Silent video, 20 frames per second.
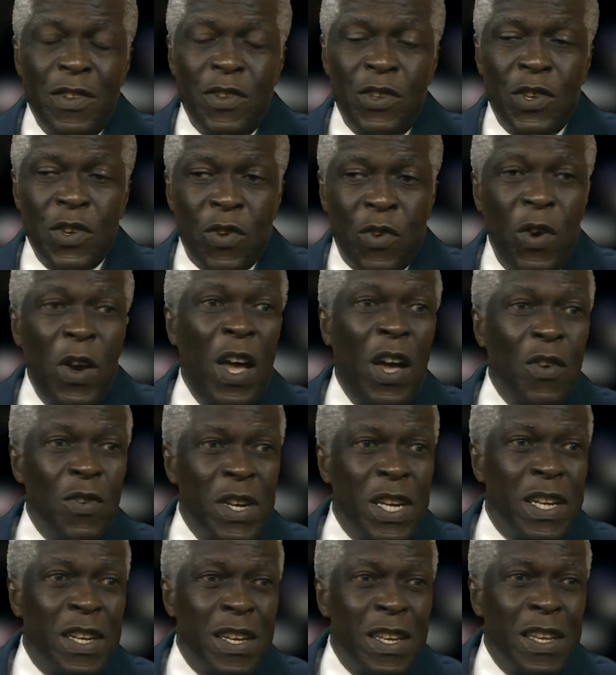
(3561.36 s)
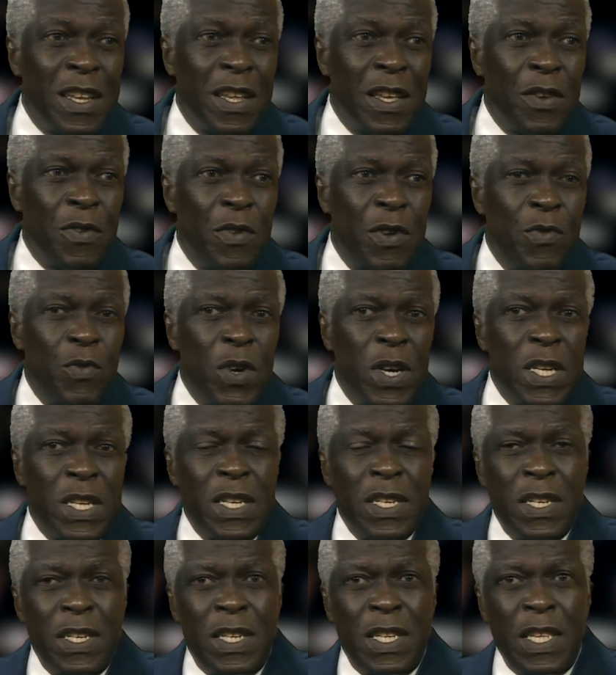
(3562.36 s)
to crown it with what
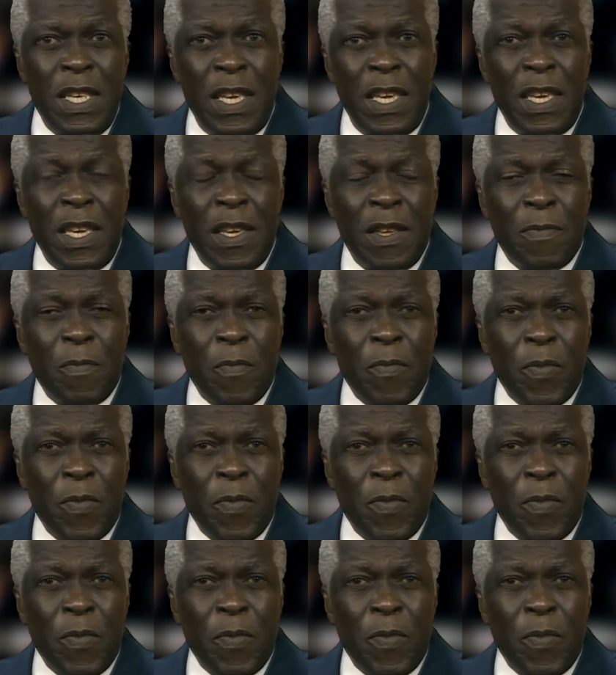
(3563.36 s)
the